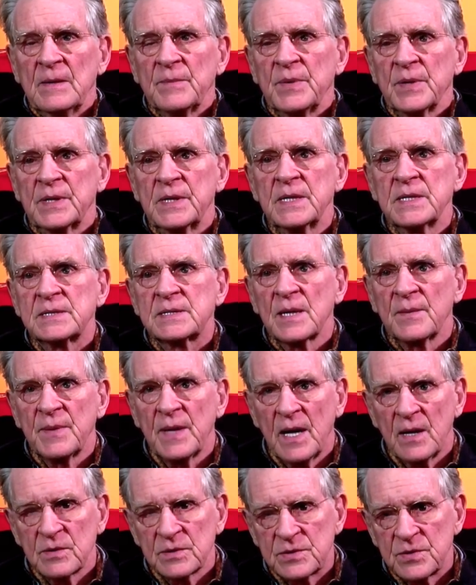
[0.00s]
But he
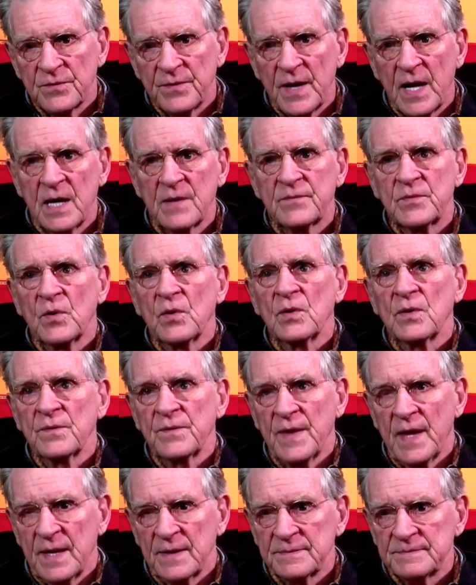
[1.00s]
somehow survived all
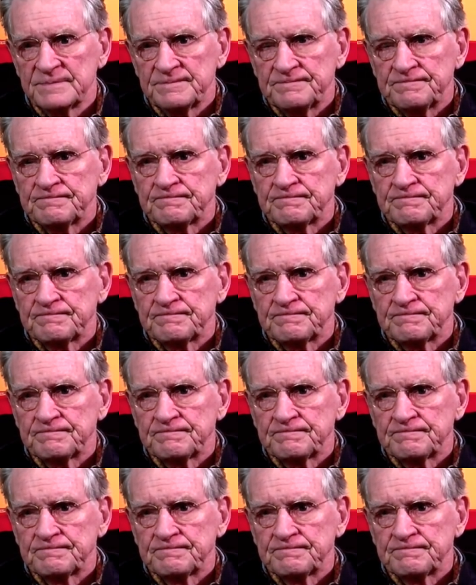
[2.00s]
of that.